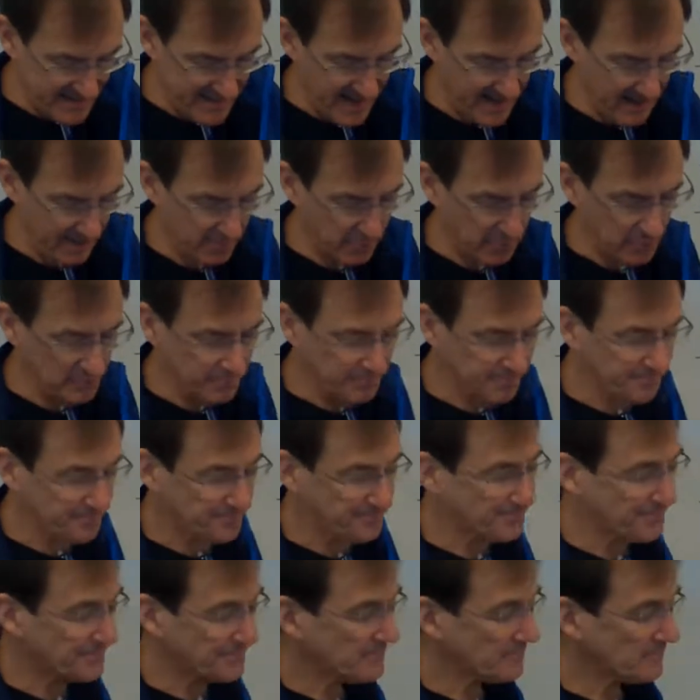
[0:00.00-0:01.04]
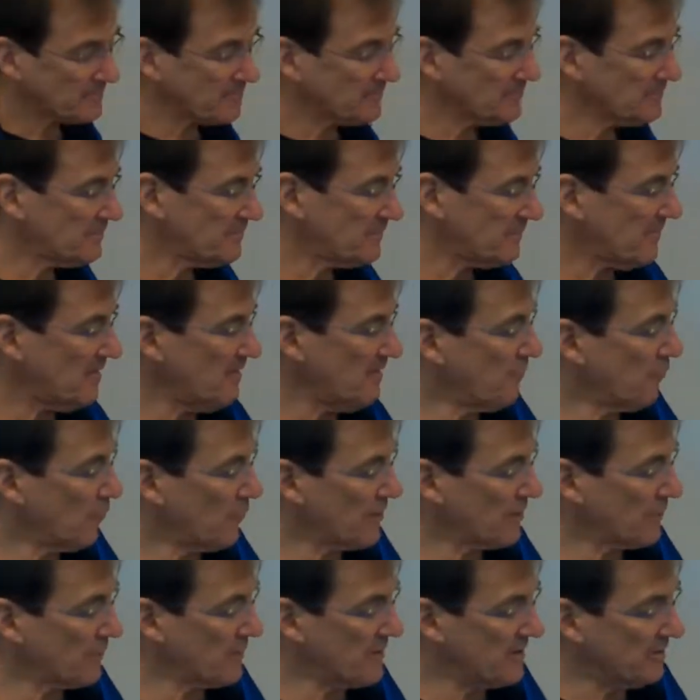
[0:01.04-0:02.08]
table.
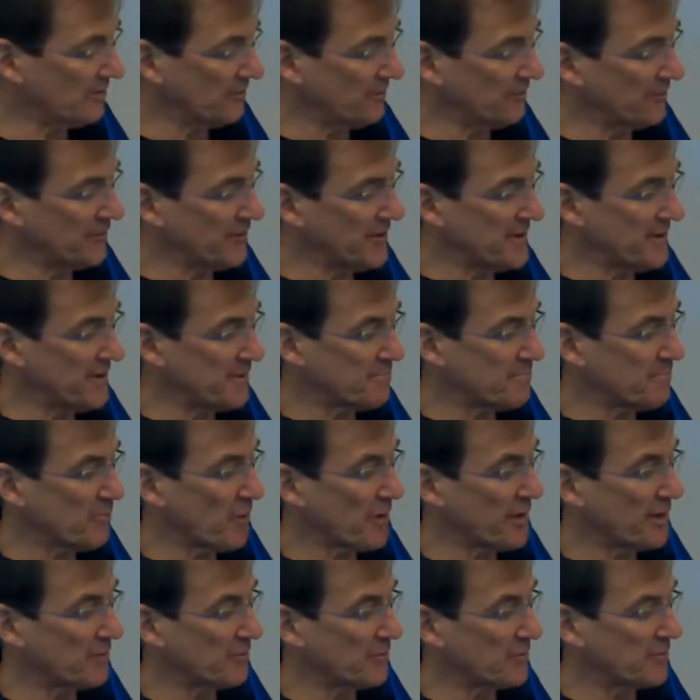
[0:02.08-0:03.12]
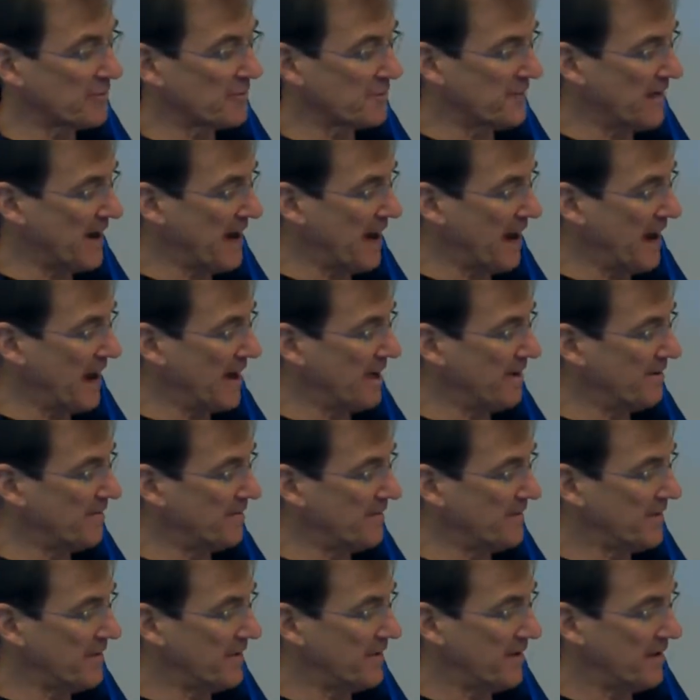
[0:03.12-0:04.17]
4 degrees of freedom,
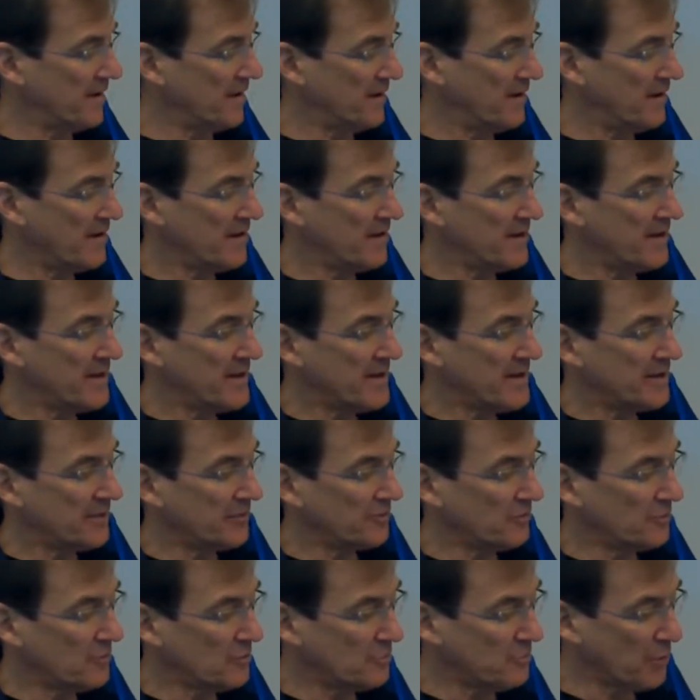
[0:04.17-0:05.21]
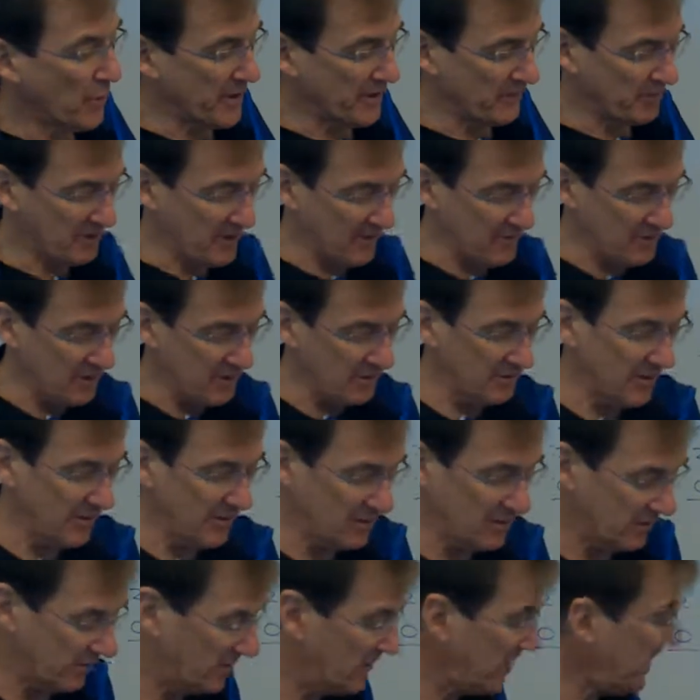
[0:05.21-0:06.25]
0.025 is
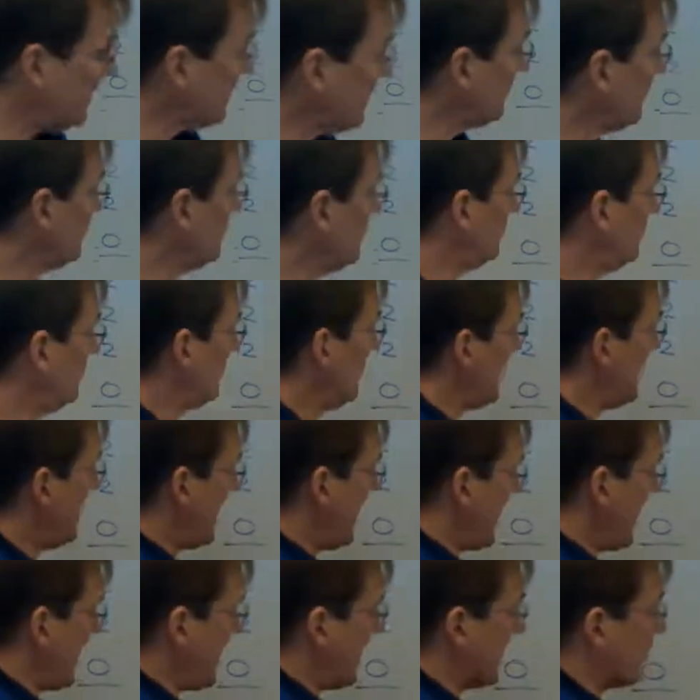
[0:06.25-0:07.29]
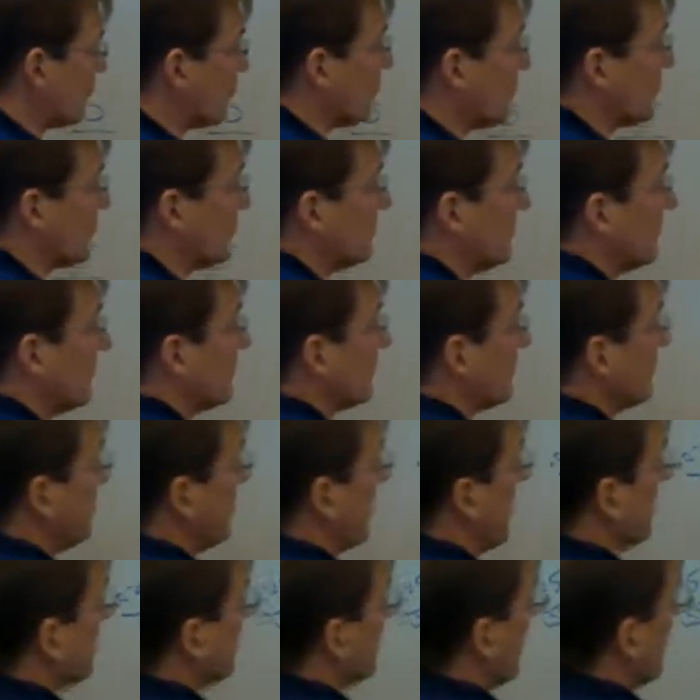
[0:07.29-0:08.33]
2.776. And of course, it's
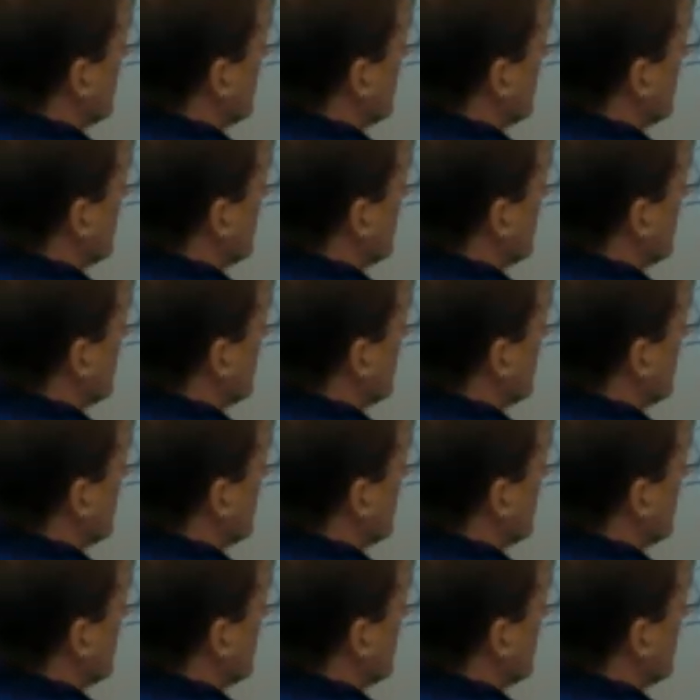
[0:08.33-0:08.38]
plus